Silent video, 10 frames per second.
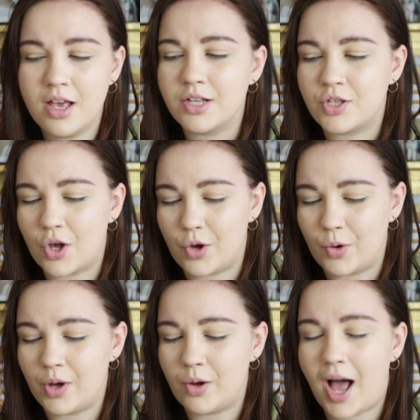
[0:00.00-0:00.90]

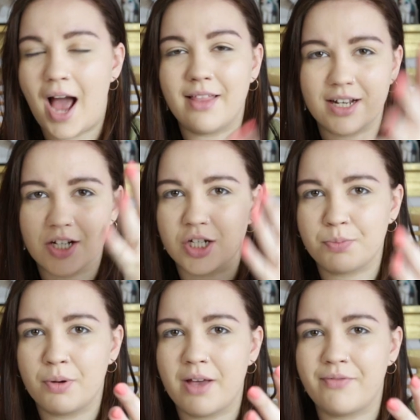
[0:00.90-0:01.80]
So I like to
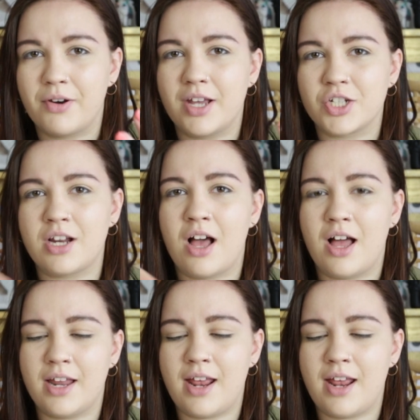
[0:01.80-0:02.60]
just put my foundation on,